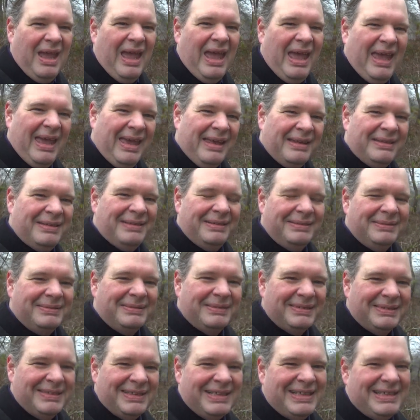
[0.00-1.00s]
And
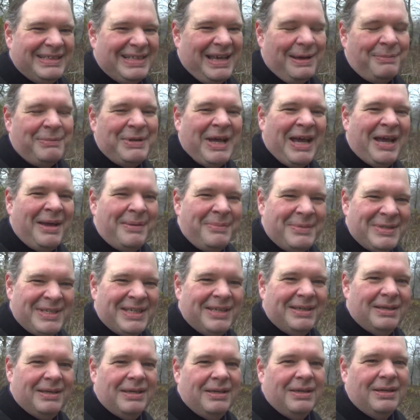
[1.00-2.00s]
sometimes
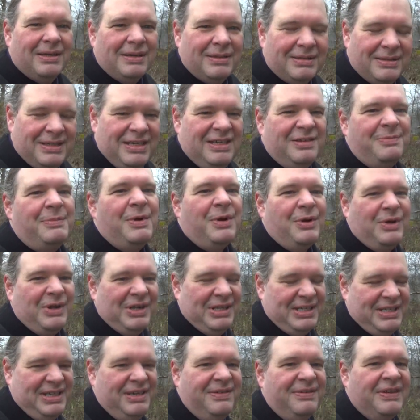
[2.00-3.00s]
these
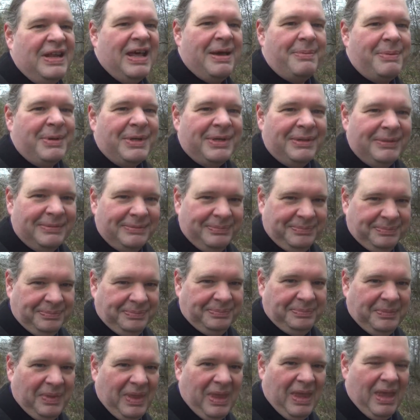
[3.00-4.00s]
miracles even happen.
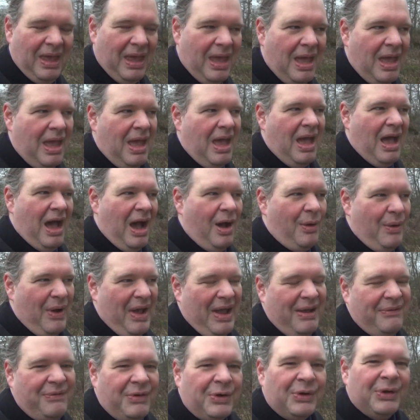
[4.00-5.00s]

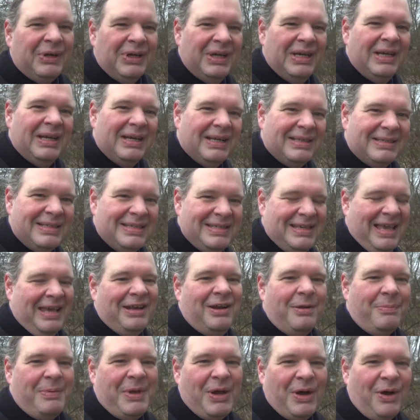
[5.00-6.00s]
However, this
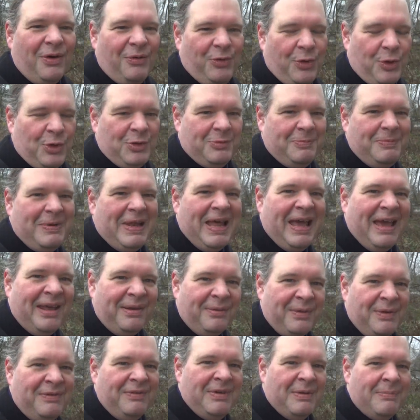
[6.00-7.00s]
cannot be our first
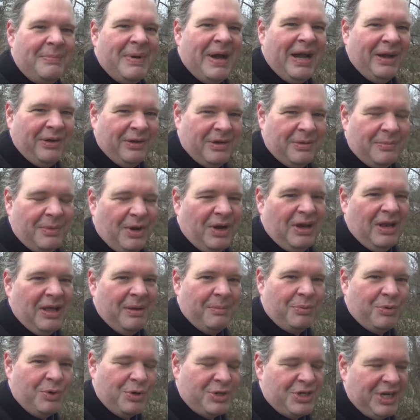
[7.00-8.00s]
plan when we embark on a
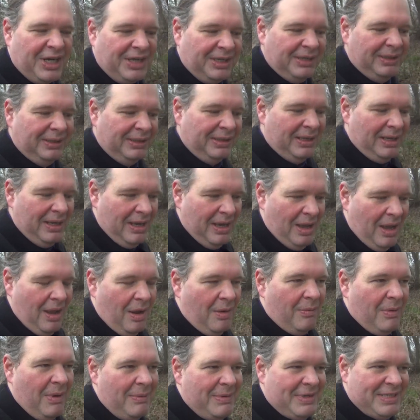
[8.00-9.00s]
modeling project.
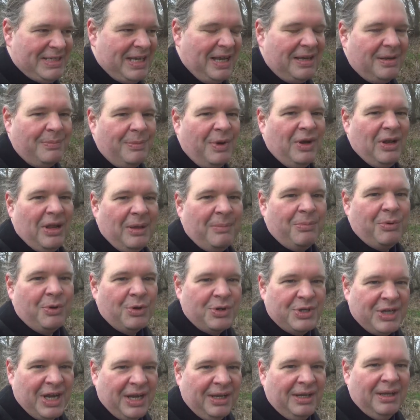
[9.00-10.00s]
When we start a modeling
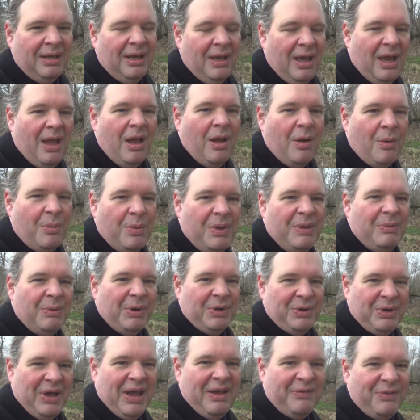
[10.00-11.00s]
project, we
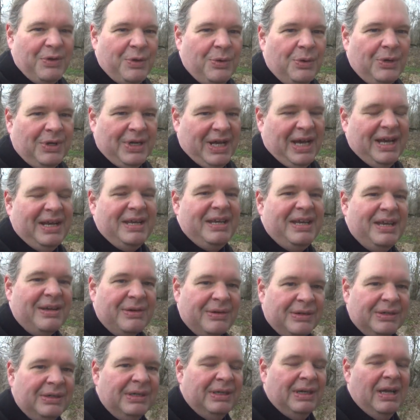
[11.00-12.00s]
want to have a good
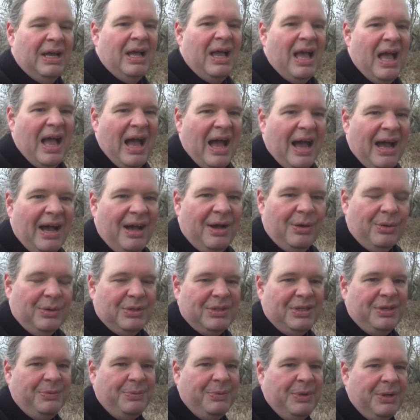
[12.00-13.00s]
idea how
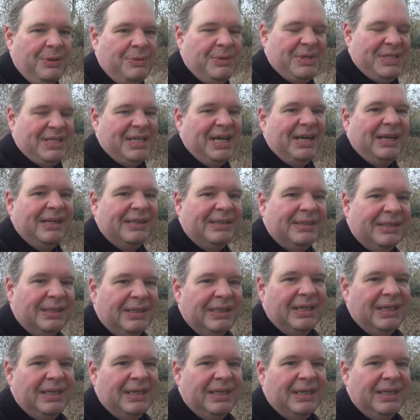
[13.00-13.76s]
this will result